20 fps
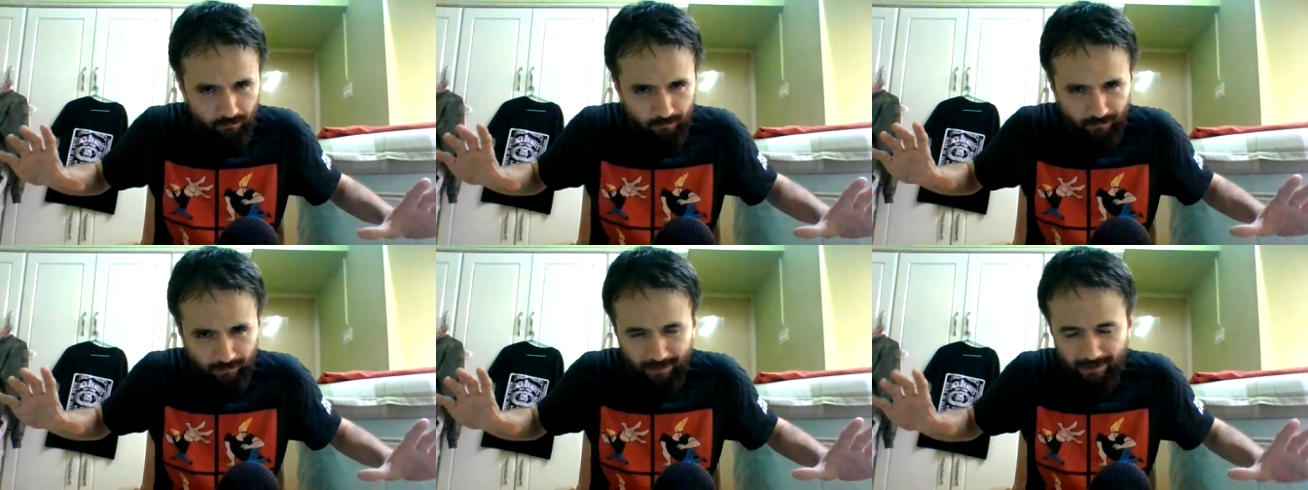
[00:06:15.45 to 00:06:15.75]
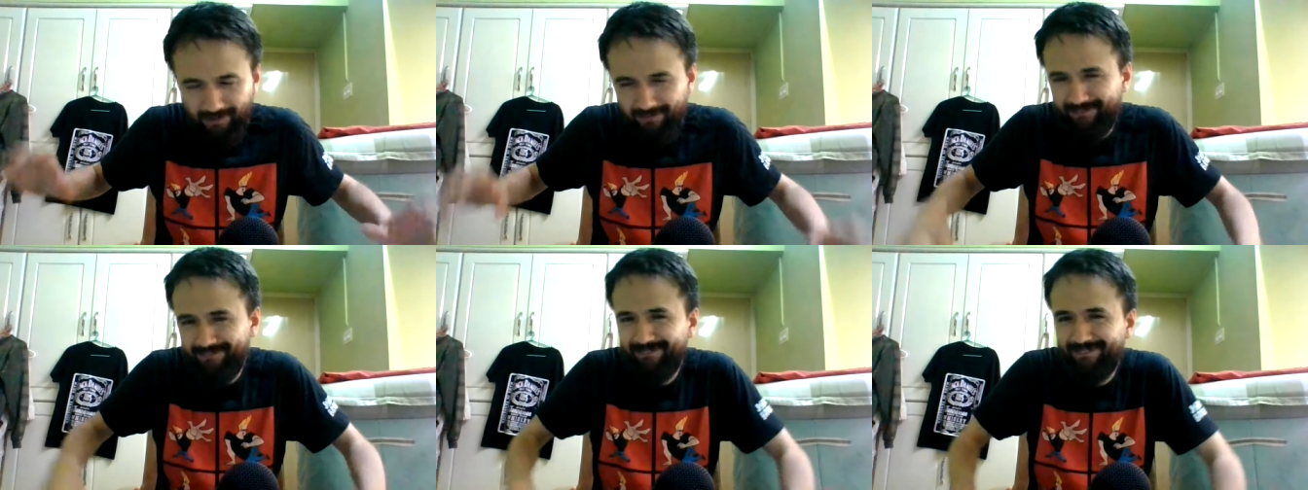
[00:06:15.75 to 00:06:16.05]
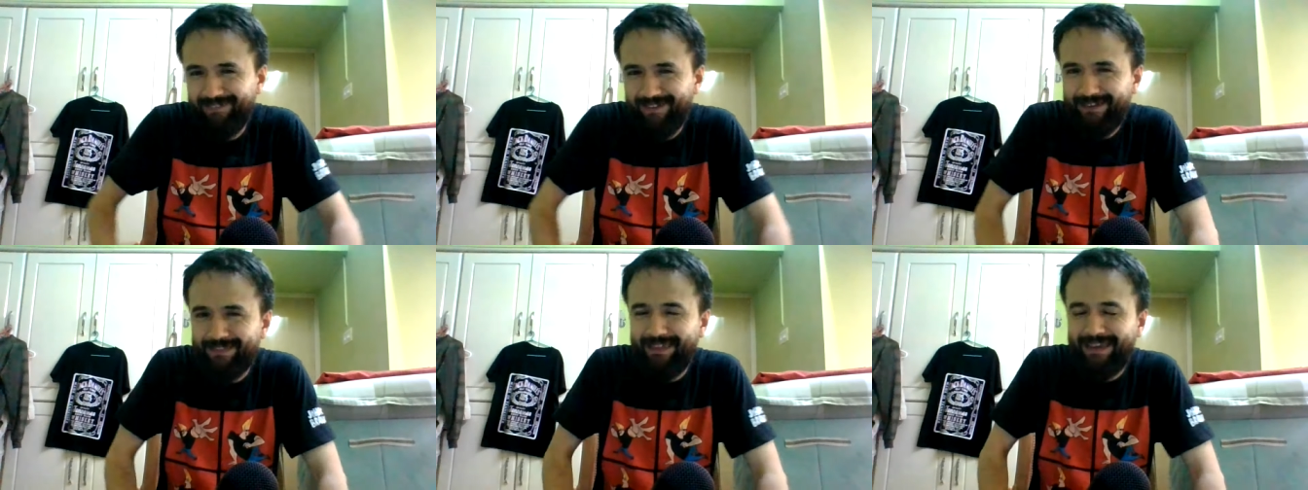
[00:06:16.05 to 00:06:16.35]
Okay,
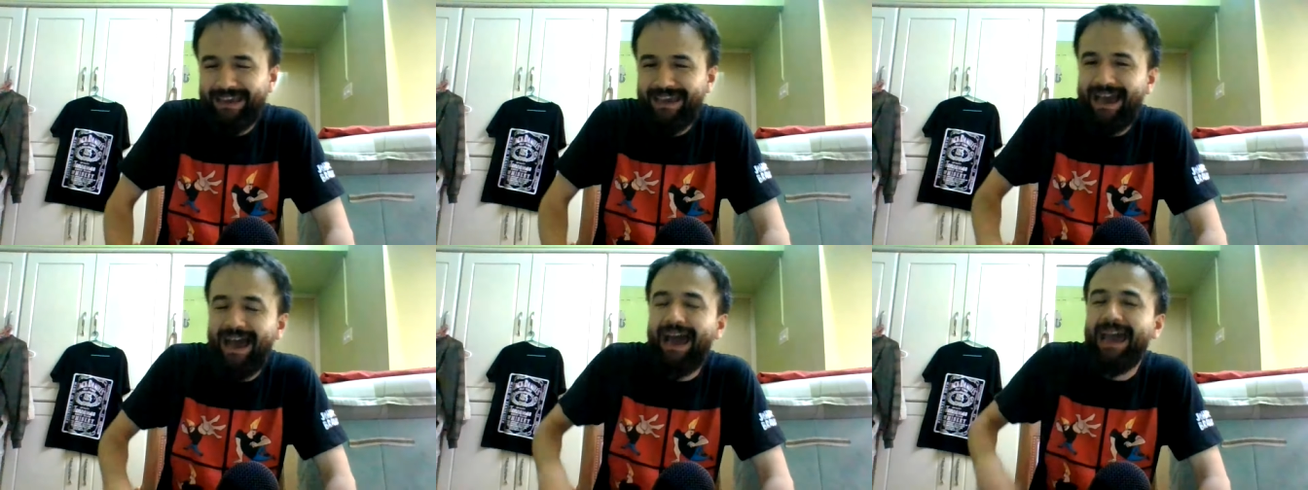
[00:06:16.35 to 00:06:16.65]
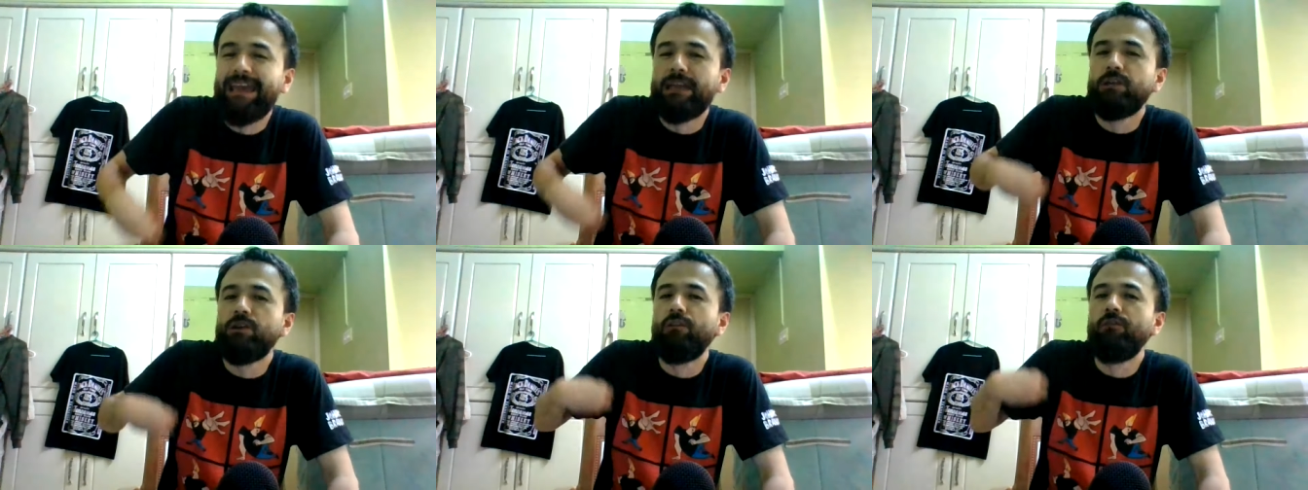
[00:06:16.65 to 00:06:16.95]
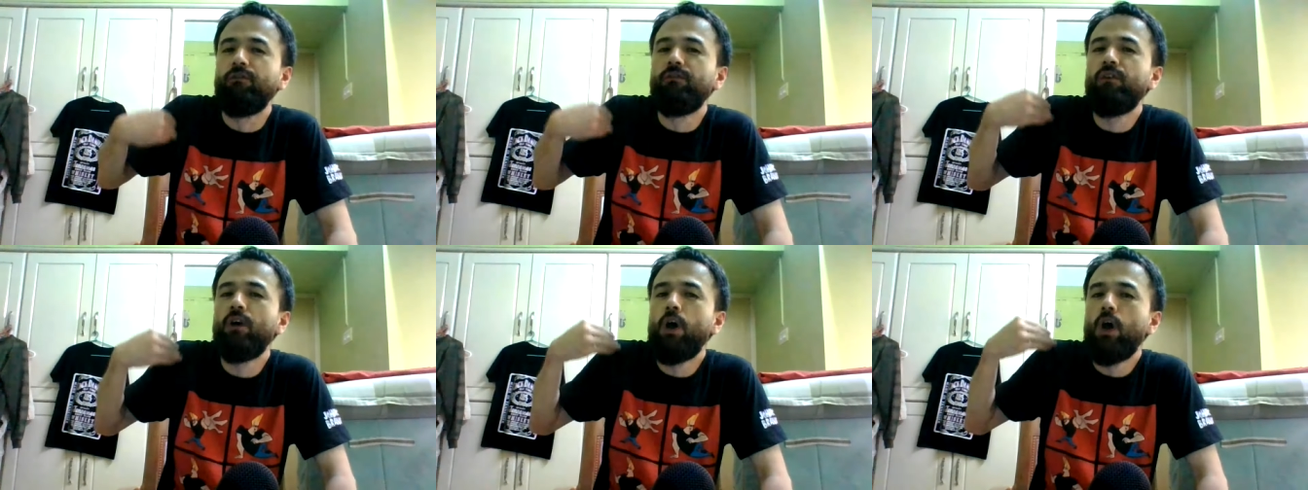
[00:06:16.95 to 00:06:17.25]
like the kind
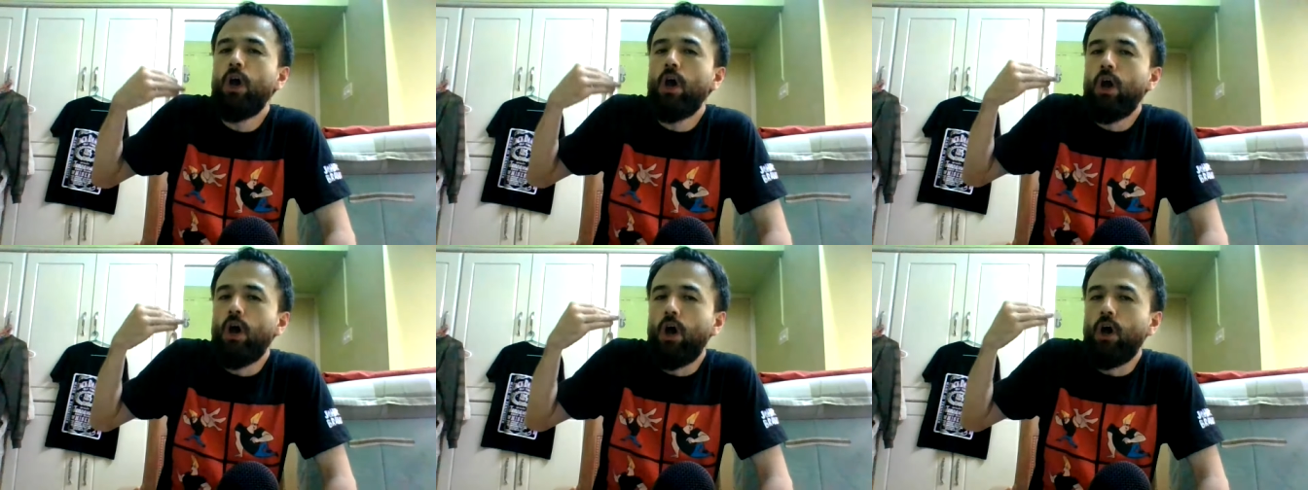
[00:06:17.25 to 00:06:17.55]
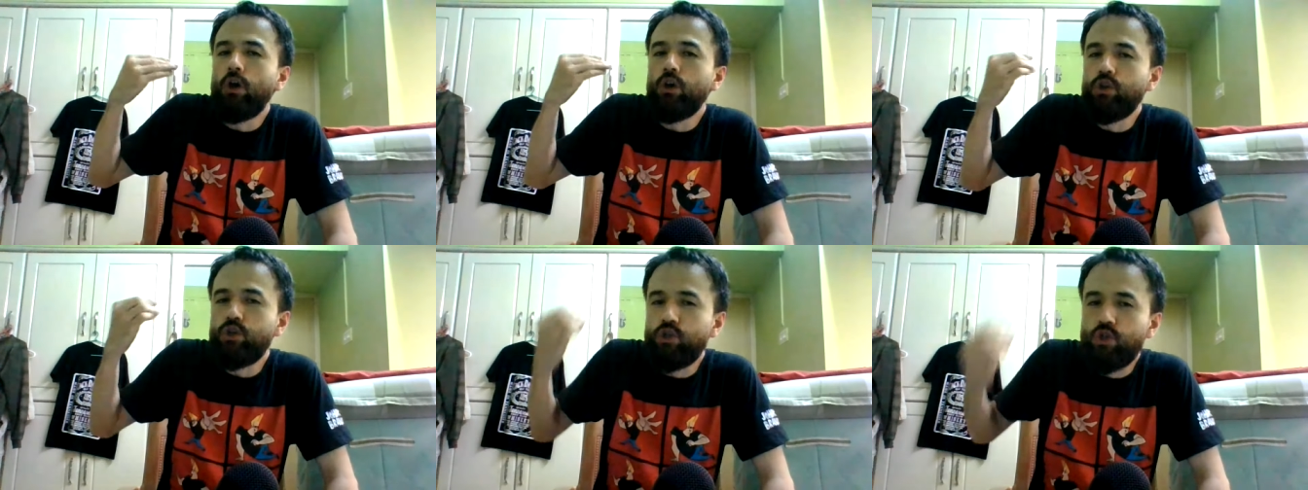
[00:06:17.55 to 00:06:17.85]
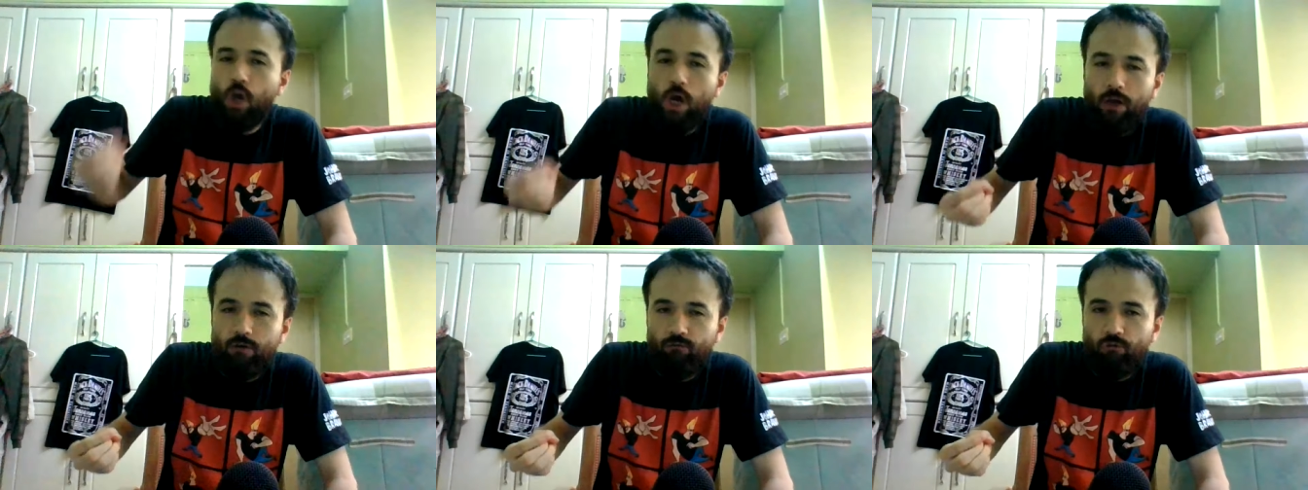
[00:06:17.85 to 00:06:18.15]
of
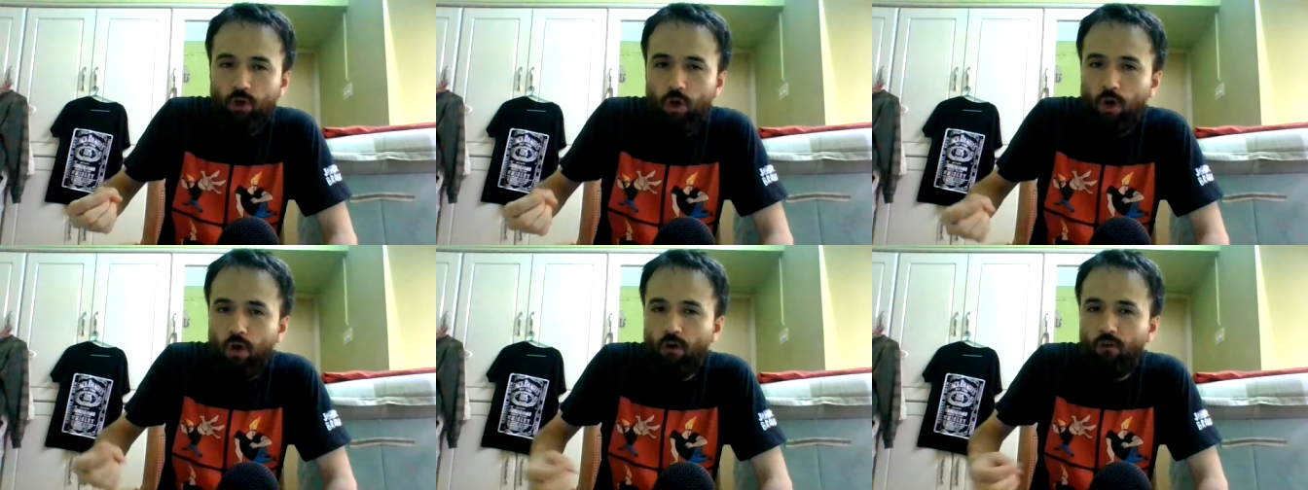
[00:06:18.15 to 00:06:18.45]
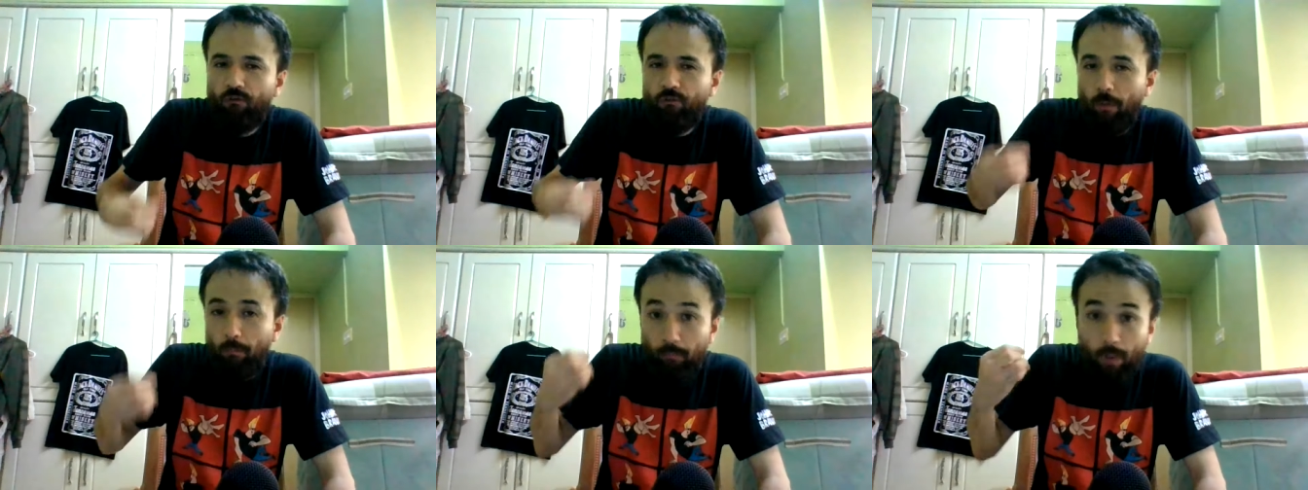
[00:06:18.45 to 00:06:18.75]
genre of